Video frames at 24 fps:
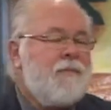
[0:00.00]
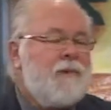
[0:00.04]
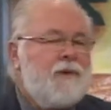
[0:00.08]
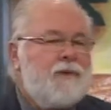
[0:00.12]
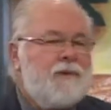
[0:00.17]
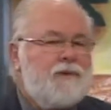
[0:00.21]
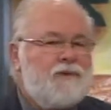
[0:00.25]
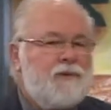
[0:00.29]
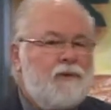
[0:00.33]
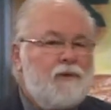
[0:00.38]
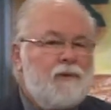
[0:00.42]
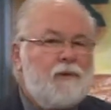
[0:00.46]

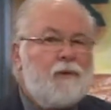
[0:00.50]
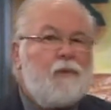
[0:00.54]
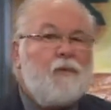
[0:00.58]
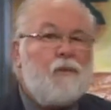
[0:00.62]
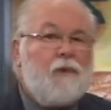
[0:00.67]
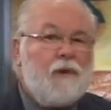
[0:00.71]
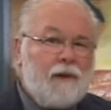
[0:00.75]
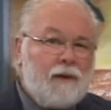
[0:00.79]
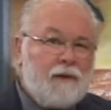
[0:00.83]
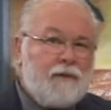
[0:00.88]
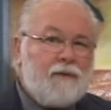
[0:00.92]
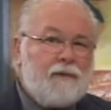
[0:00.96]
There's only
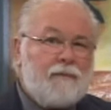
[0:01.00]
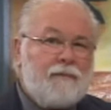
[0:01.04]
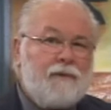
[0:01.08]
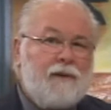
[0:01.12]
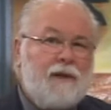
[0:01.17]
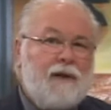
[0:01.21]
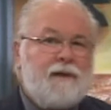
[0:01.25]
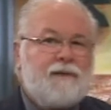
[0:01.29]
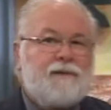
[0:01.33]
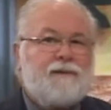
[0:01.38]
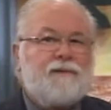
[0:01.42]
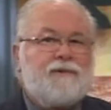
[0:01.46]
one other
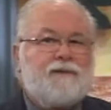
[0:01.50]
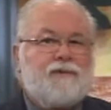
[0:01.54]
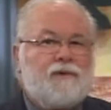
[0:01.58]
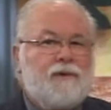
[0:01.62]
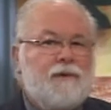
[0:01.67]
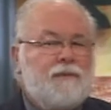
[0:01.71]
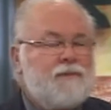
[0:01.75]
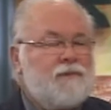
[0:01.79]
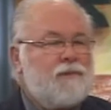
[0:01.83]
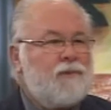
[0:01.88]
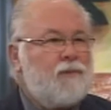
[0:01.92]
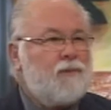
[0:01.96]
place in
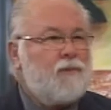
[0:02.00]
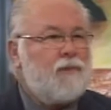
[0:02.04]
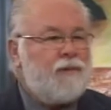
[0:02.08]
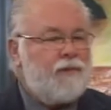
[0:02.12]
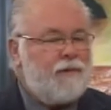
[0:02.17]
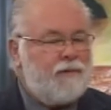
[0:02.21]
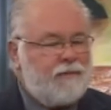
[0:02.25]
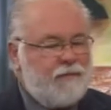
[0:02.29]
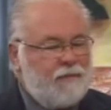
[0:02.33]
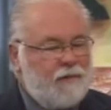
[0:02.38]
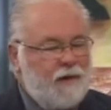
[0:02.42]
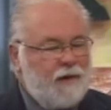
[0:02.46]
Scripture where
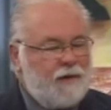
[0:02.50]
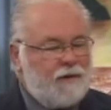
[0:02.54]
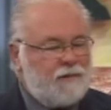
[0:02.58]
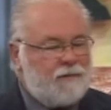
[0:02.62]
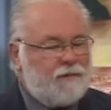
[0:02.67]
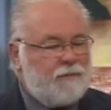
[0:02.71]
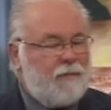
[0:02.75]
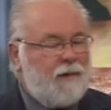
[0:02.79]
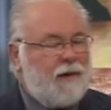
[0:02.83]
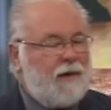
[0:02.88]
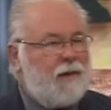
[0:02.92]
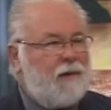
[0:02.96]
the
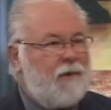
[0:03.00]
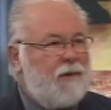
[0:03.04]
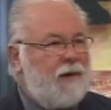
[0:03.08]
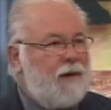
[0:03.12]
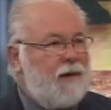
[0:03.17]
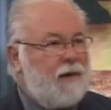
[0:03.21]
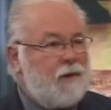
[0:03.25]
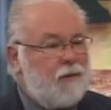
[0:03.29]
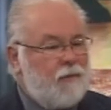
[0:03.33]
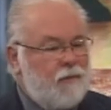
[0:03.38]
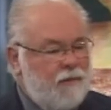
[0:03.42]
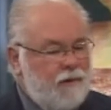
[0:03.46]
phrase malo
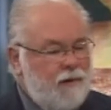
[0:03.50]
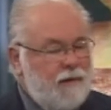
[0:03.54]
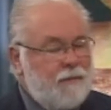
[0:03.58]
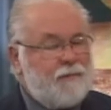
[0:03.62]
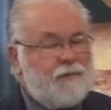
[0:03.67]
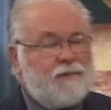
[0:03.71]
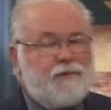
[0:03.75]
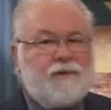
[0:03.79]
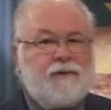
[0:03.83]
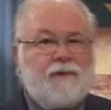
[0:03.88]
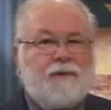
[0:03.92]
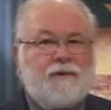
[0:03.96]
ha
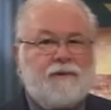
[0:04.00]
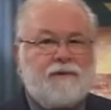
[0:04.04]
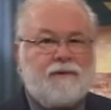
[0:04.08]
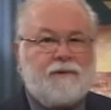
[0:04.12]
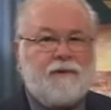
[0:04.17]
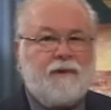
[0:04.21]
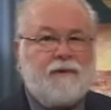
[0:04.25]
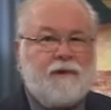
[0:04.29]
goim is used,